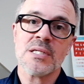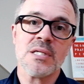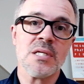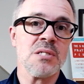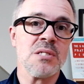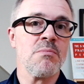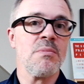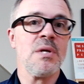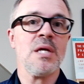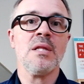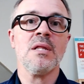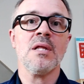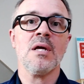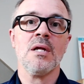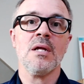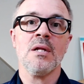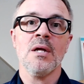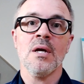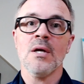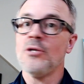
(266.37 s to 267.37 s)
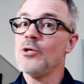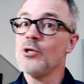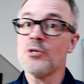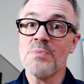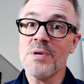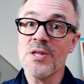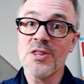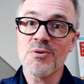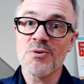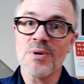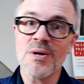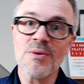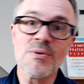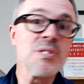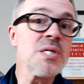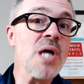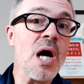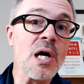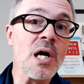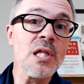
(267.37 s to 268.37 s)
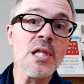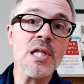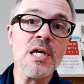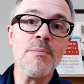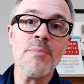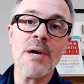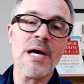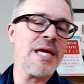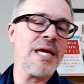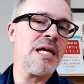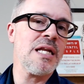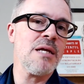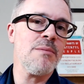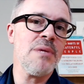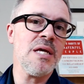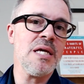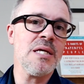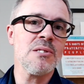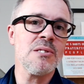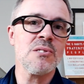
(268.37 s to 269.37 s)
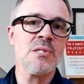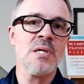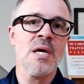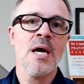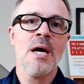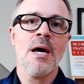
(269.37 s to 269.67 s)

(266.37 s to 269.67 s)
It doesn't mean that Nozbe 3 was ugly by any means,